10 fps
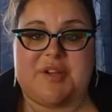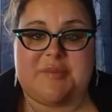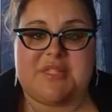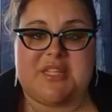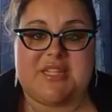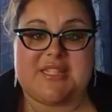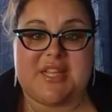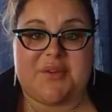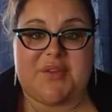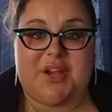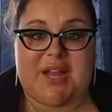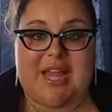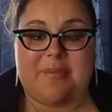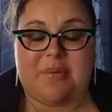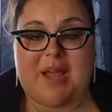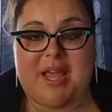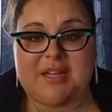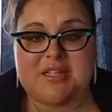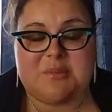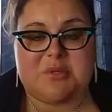MC's Self-Care Cabaret.
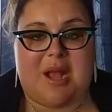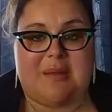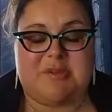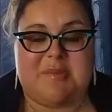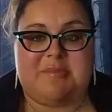Subscribe to my